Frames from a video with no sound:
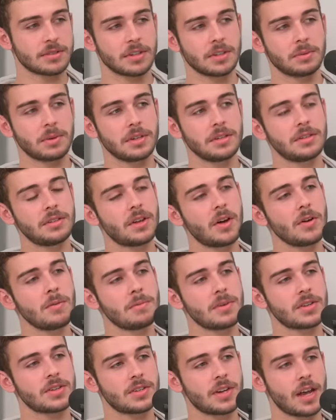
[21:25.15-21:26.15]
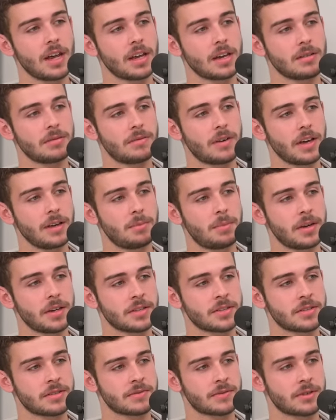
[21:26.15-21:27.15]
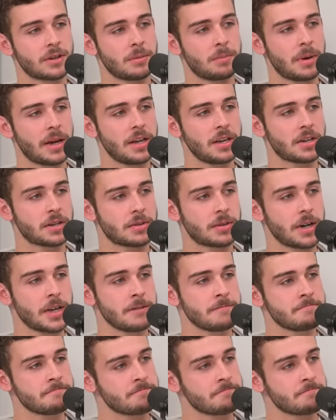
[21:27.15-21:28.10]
a good one. Don't mistake a vapist for a bakery.